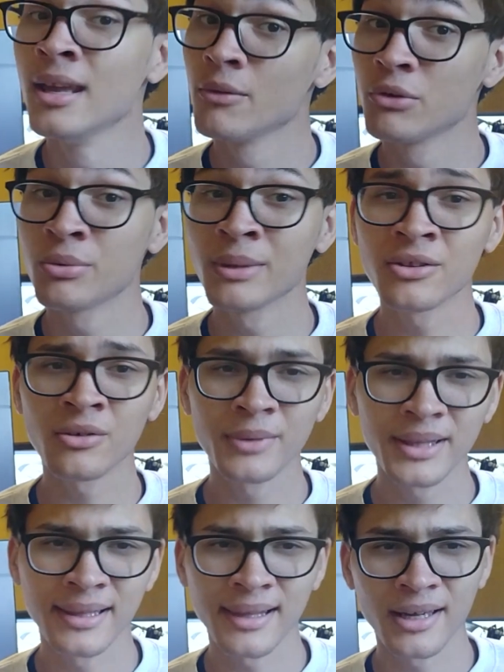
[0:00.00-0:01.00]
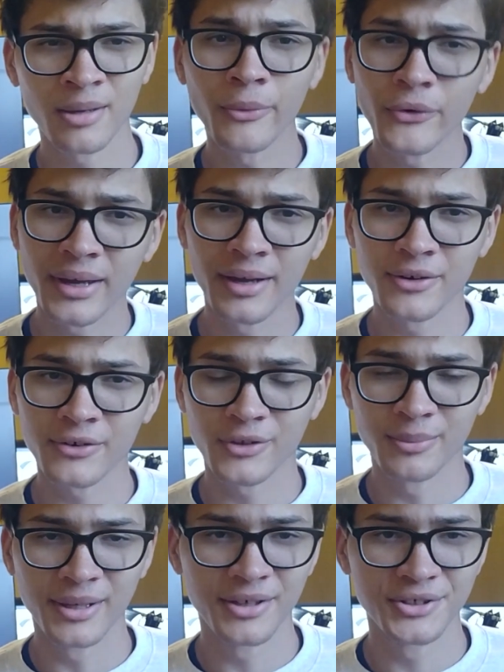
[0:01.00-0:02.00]
which makes her a really likable character,
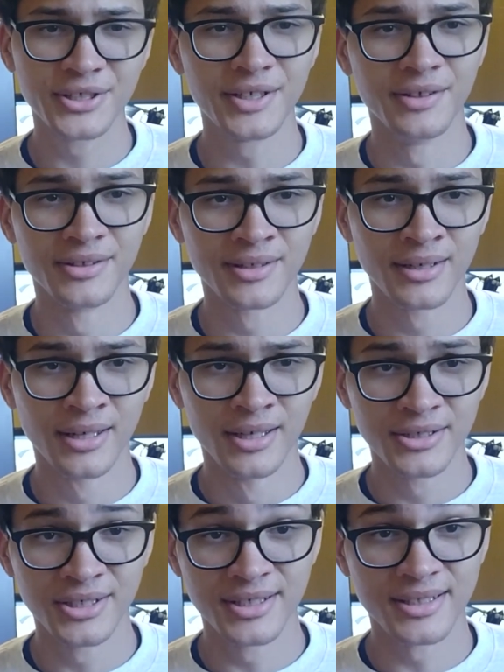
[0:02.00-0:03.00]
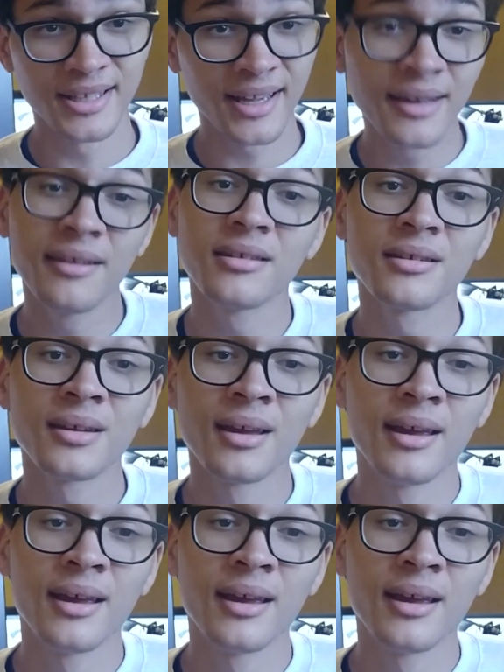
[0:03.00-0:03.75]
because she's nice,